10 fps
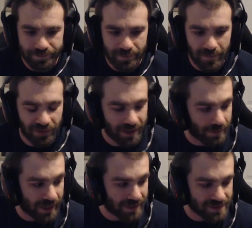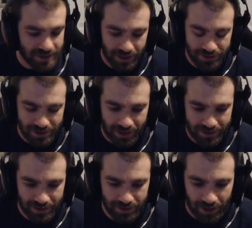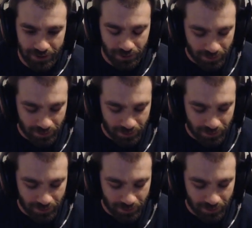think I'm getting sidetracked. I don't